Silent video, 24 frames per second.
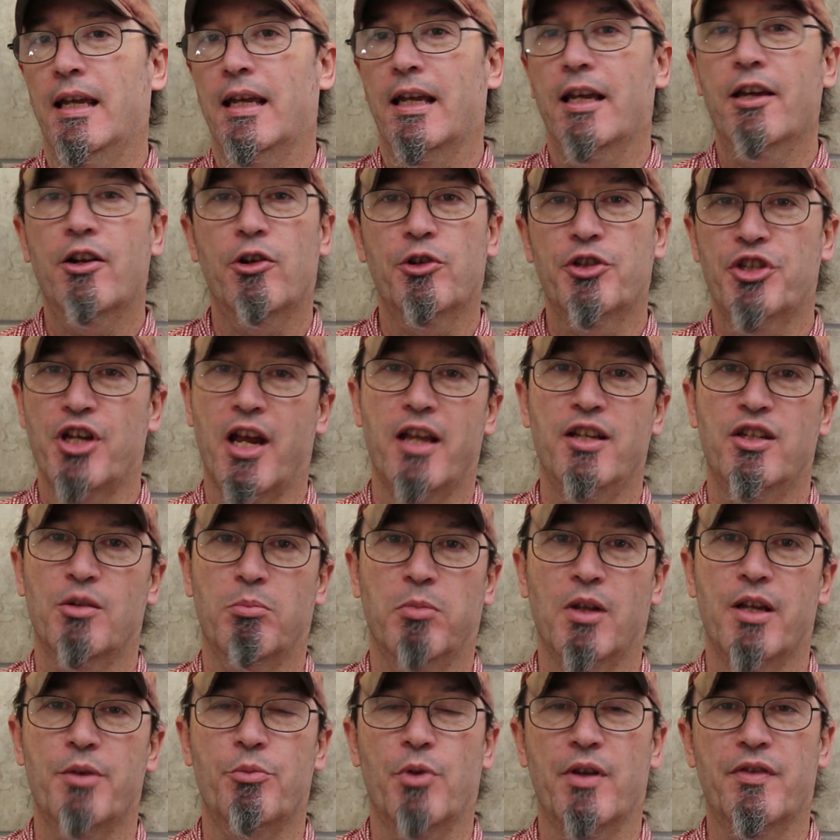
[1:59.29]

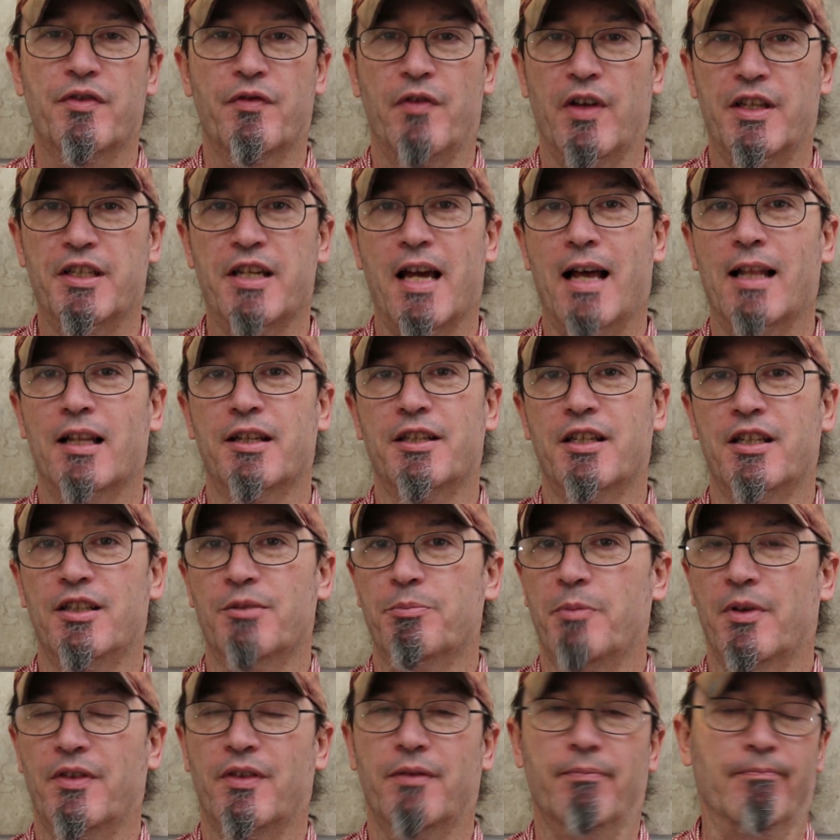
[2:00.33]
interchangeably with fatalities,
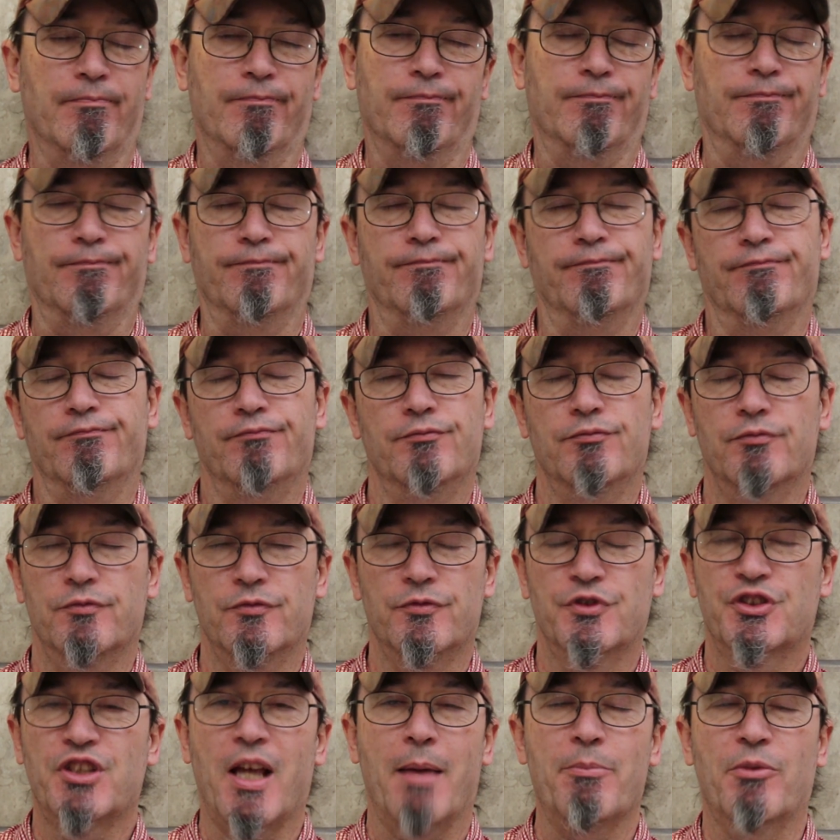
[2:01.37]
but
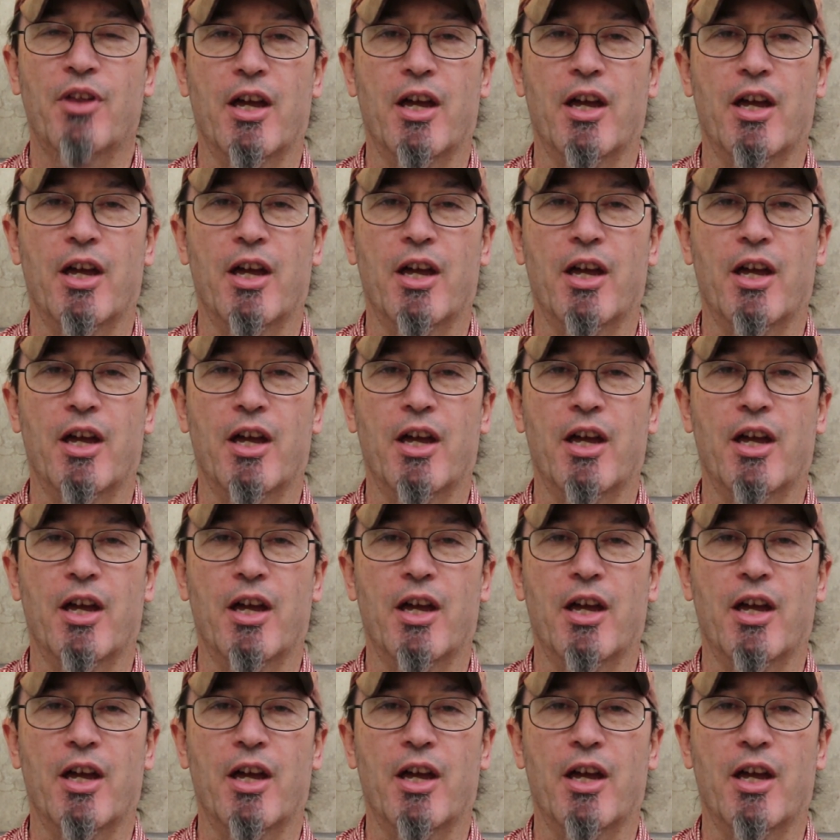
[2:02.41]
same